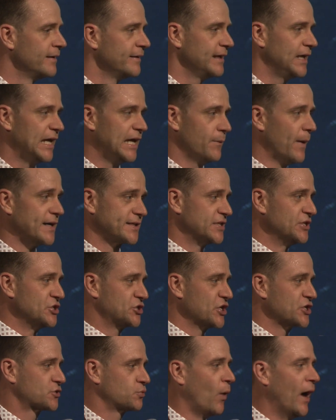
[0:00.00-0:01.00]
it wasn't
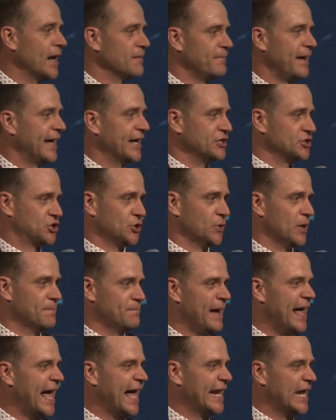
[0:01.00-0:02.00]
just one man to a
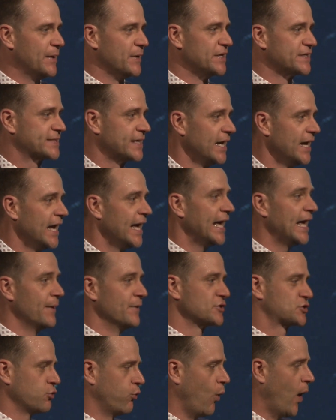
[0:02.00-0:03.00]
man, it was, it
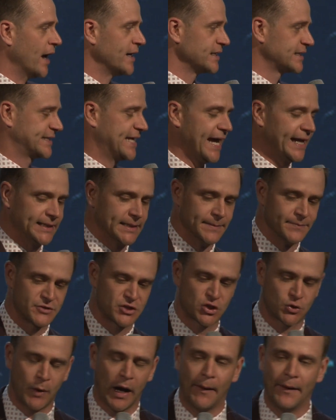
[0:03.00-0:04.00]
was one kingdom
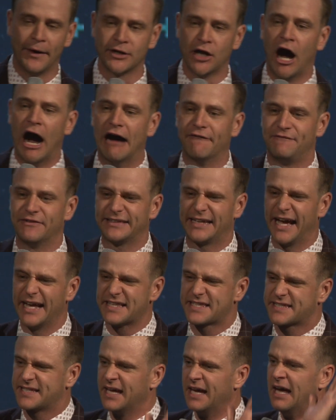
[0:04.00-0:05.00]
squaring off
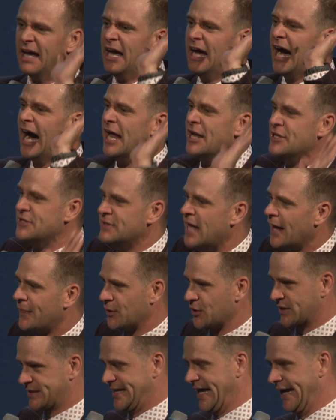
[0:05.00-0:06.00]
against another
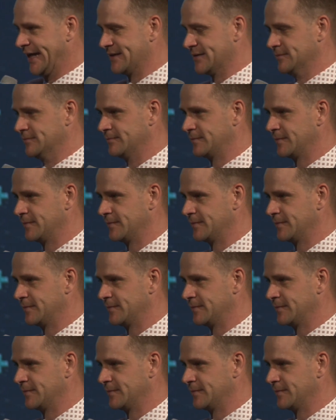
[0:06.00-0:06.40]
kingdom.